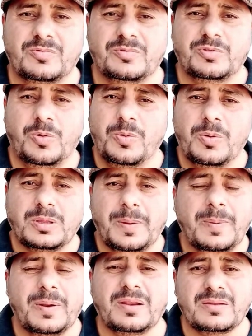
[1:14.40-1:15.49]
So the
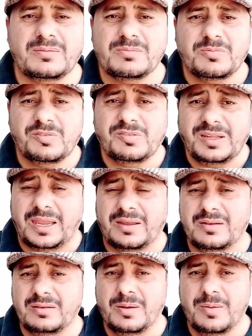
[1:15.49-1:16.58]
people say
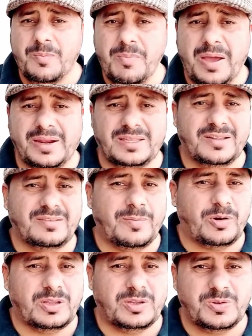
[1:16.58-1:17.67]
many things
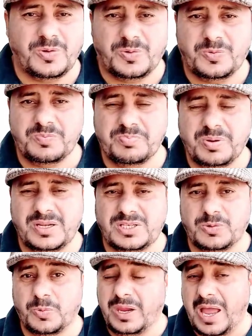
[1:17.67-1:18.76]
about you, but
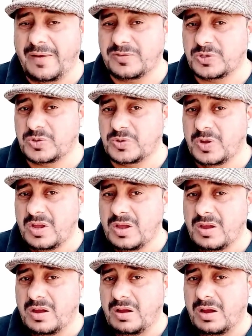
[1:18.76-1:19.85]
we have to
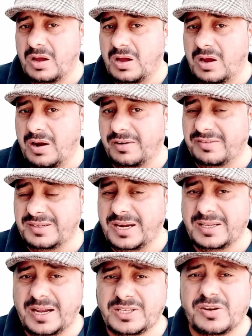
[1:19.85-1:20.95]

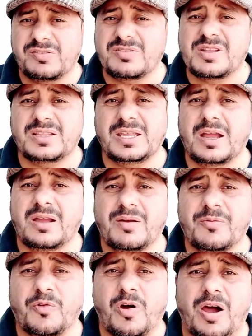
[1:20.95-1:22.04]
understand that there is nothing
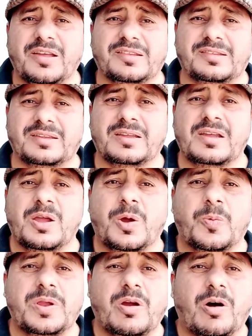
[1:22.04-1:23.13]
for us.
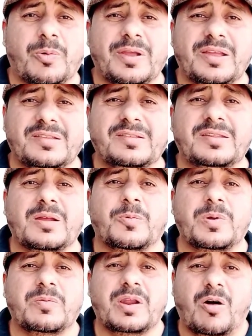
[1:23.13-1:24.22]
We
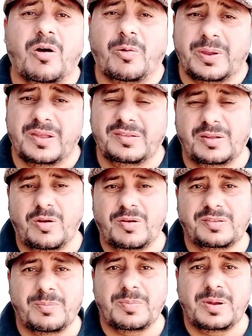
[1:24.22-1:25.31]
will always on
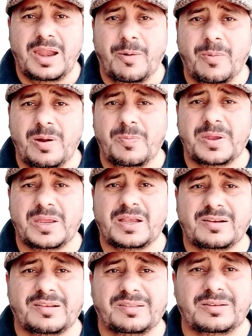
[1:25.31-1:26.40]
some level be
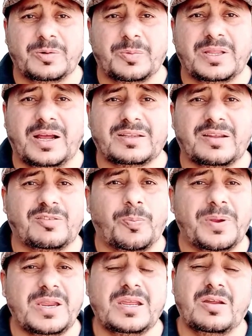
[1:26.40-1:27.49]
concerned with others'
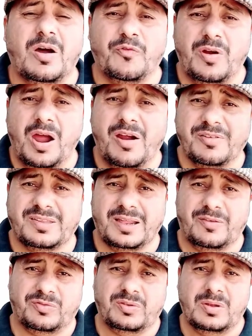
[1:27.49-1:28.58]
opinion of
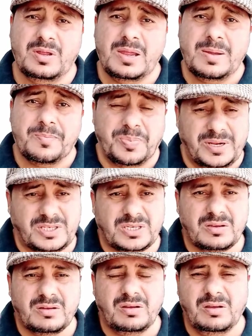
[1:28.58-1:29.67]
ourselves, but
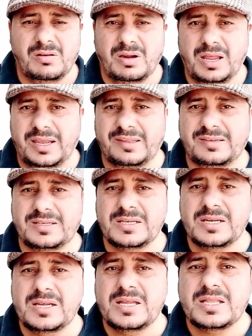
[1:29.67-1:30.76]
realized
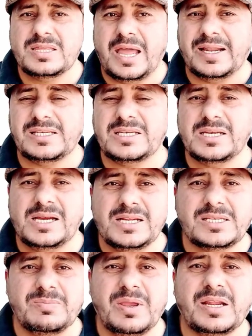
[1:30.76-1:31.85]
that
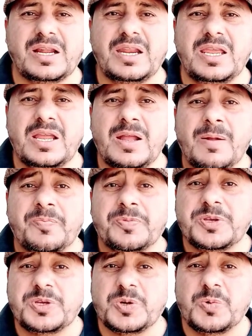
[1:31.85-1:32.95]
ultimately
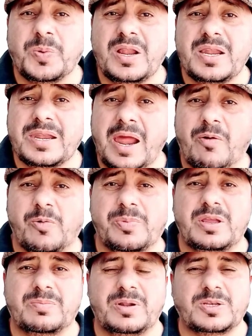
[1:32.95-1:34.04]
you will never
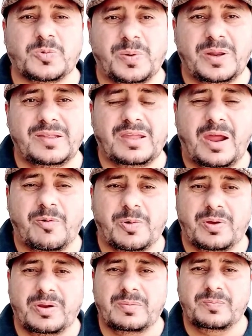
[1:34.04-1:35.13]
be able to please
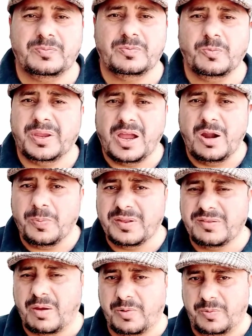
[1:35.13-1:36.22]
everyone. We can't
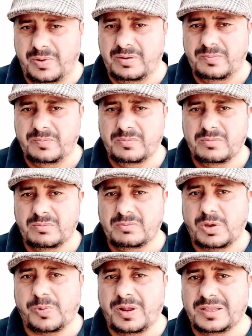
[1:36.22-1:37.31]
please everyone.
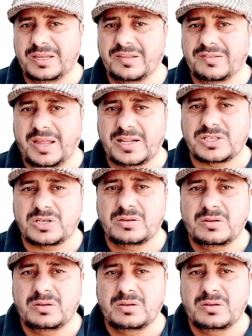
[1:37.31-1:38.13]
The real thing is that.